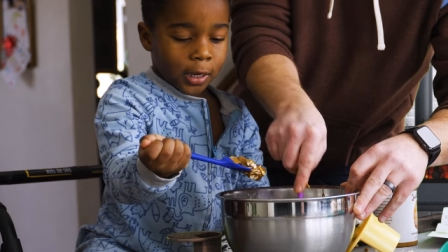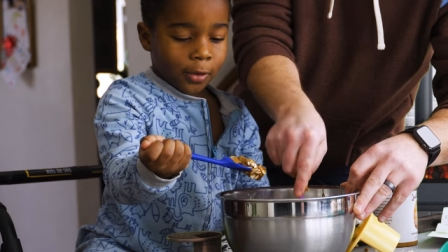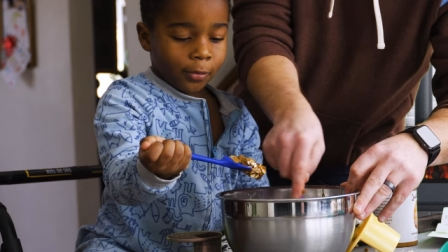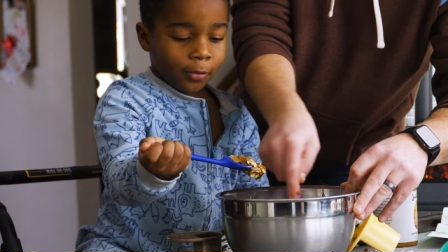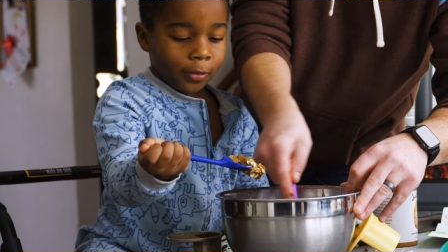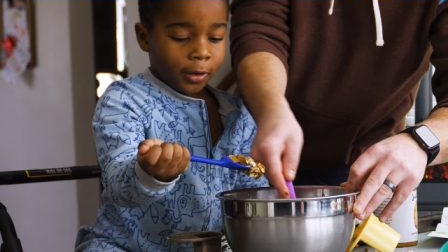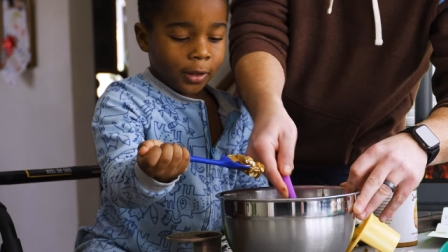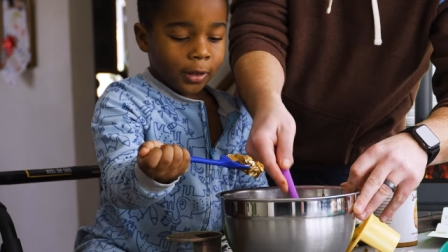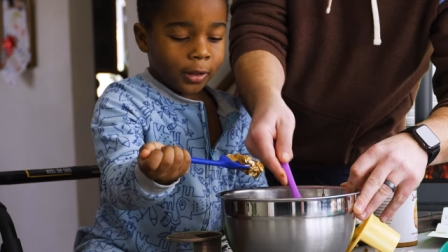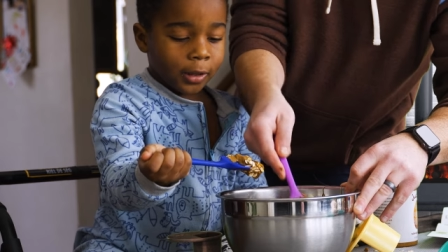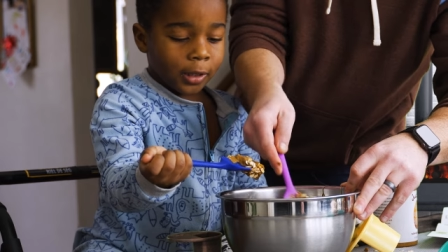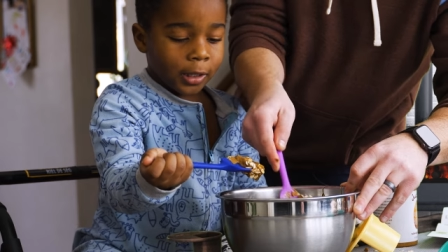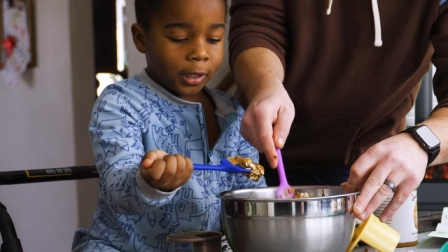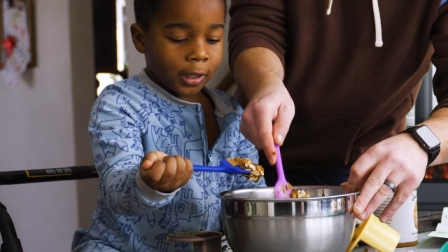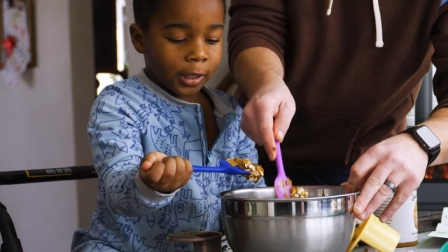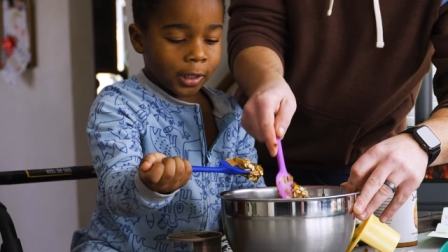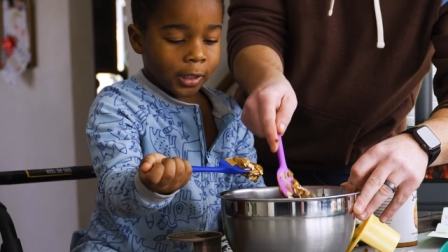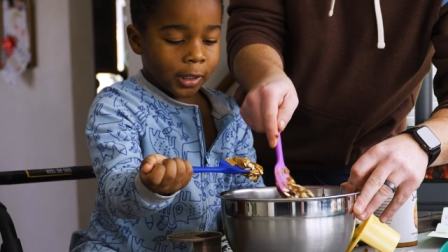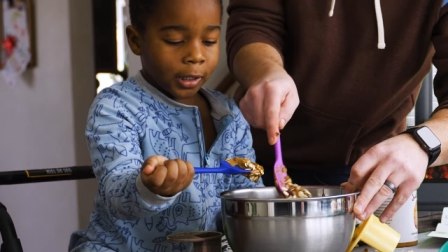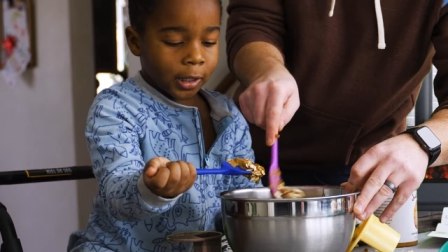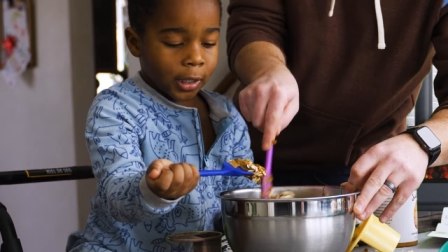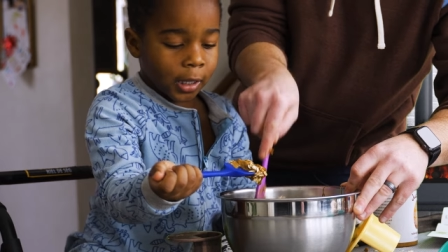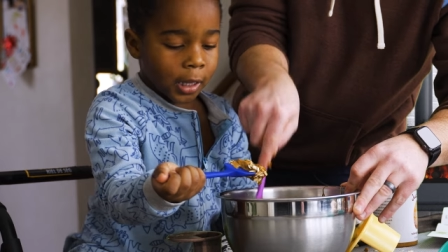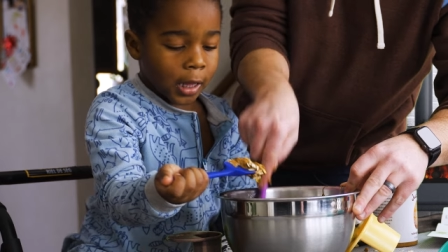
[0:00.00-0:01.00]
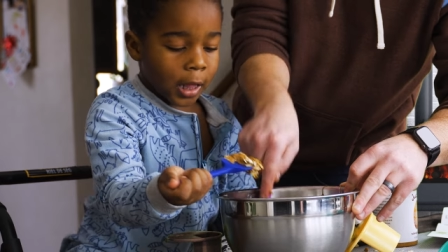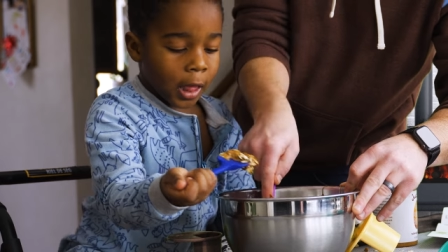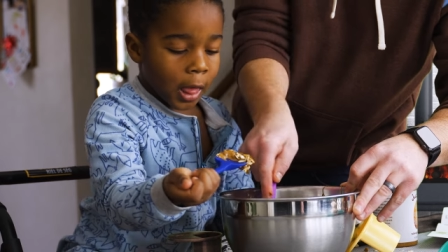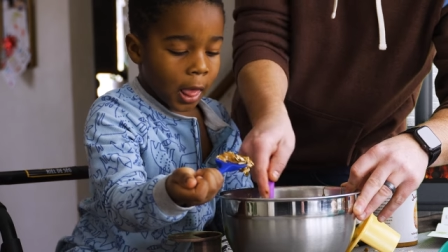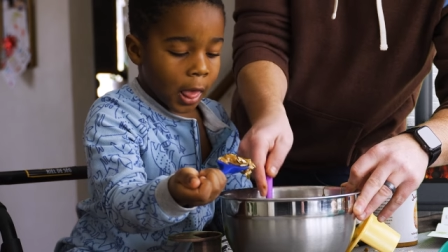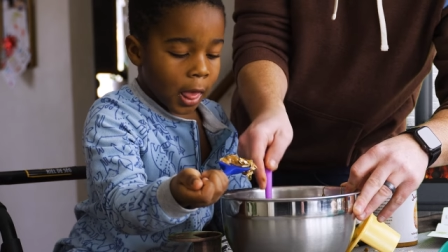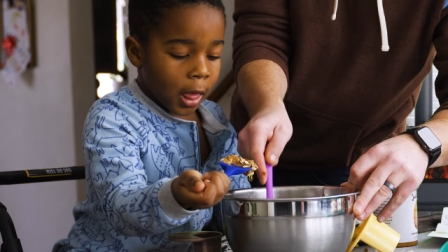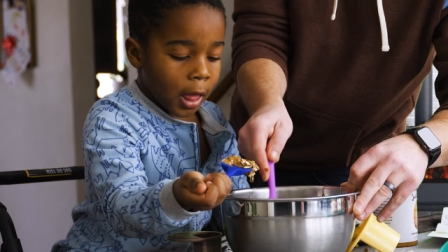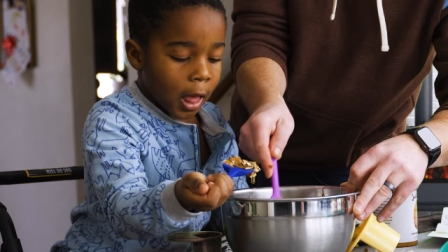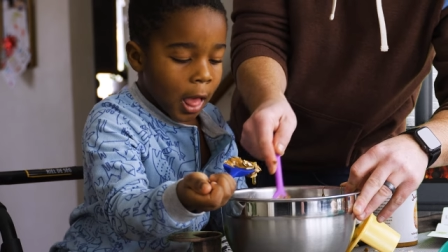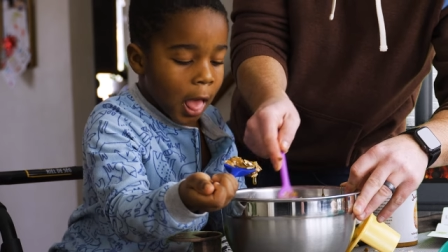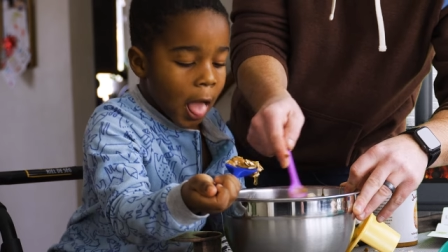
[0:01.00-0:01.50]
No, buddy. We gotta
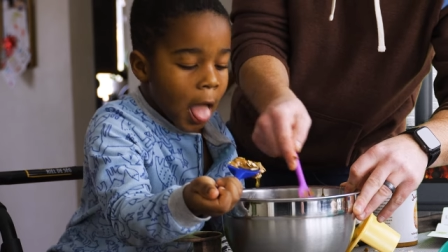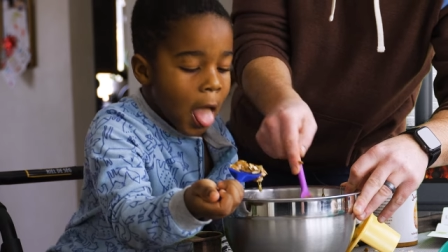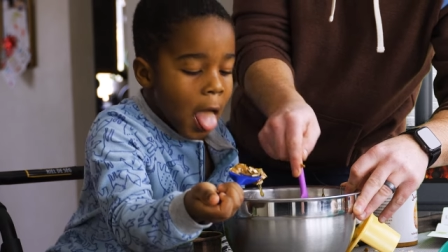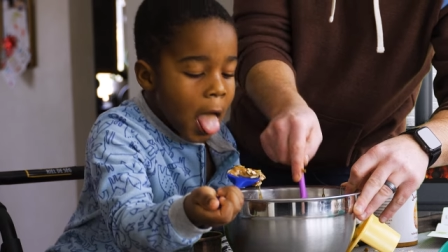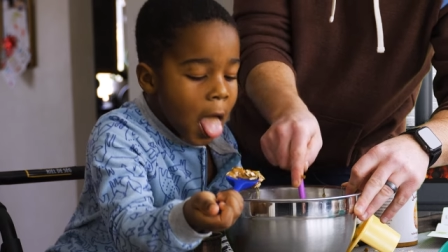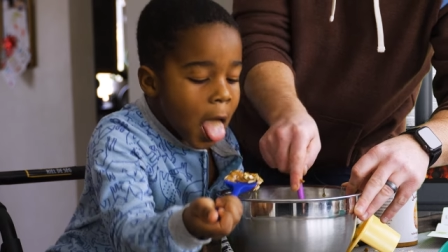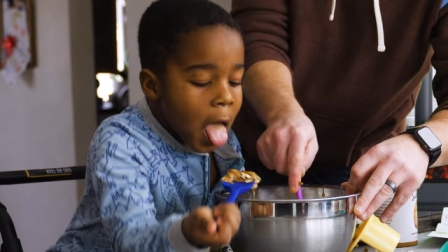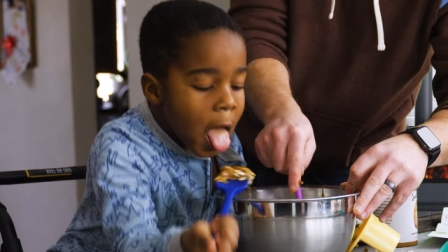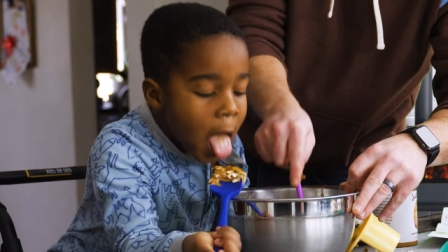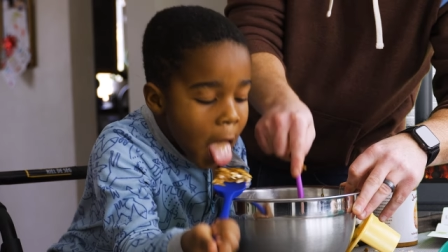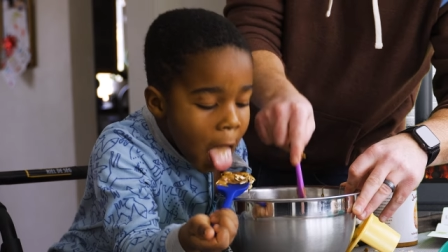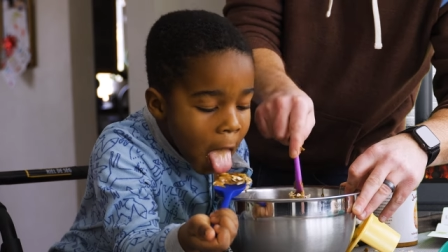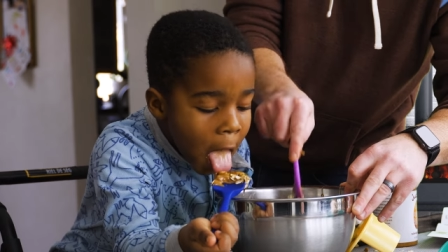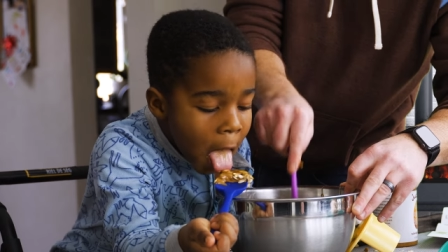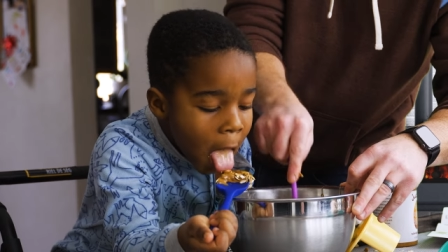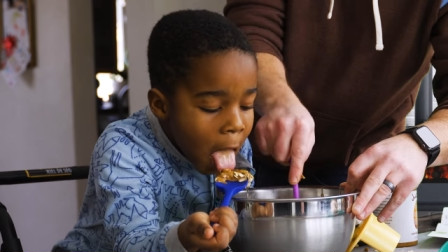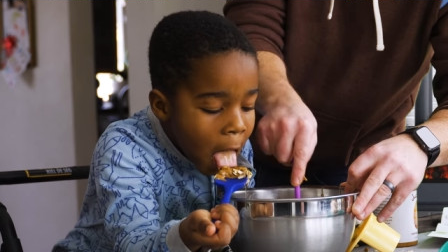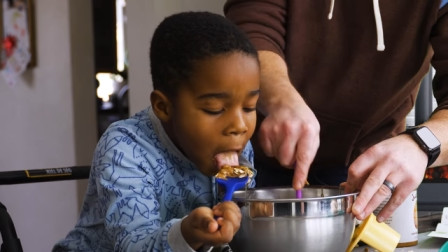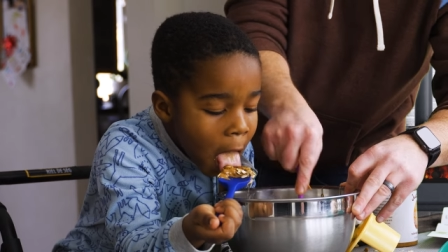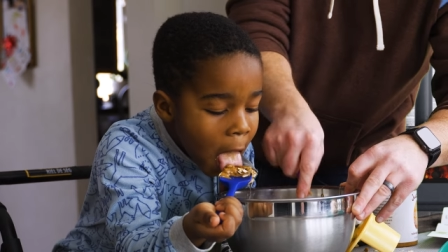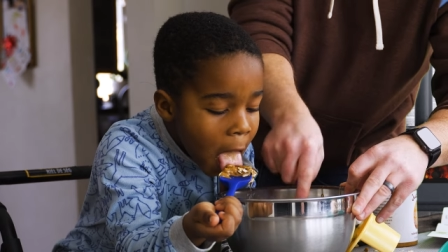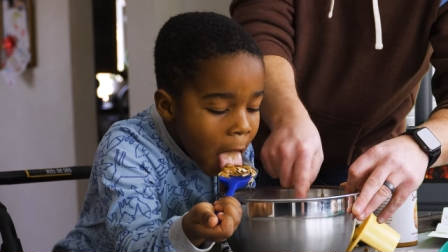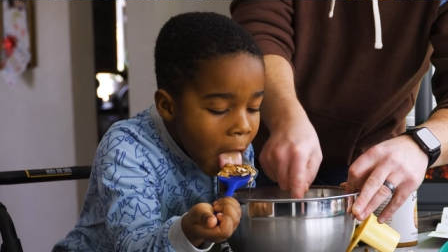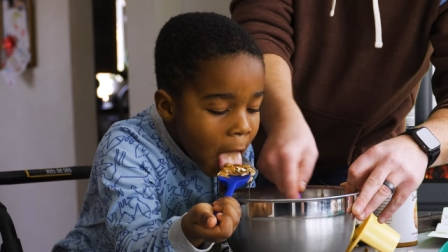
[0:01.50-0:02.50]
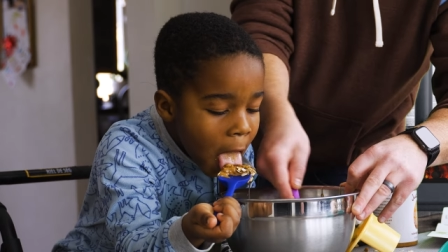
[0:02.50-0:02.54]
mix. Nope.